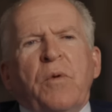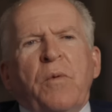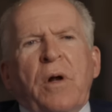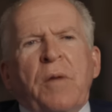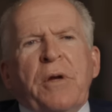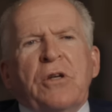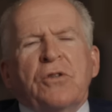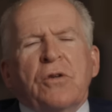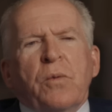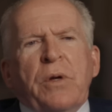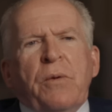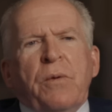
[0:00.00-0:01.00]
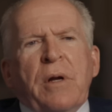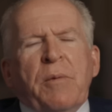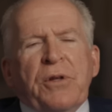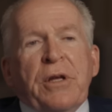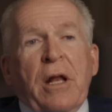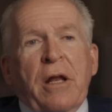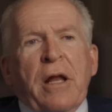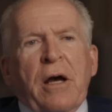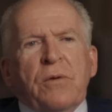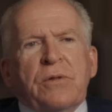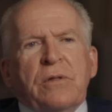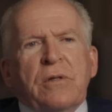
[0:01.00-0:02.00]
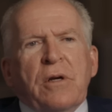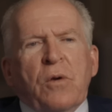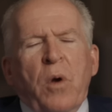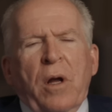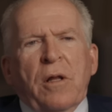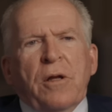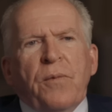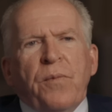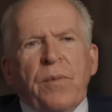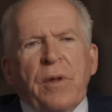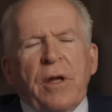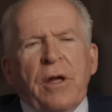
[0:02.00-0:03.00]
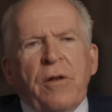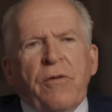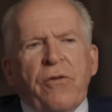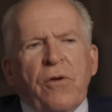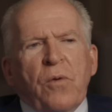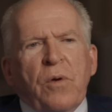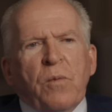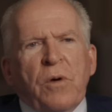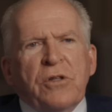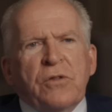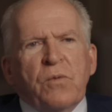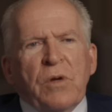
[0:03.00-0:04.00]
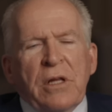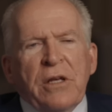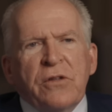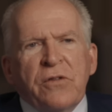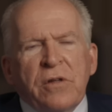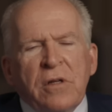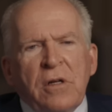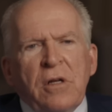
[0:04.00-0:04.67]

we wanted to make sure we were able to get it out quickly. And so it was released.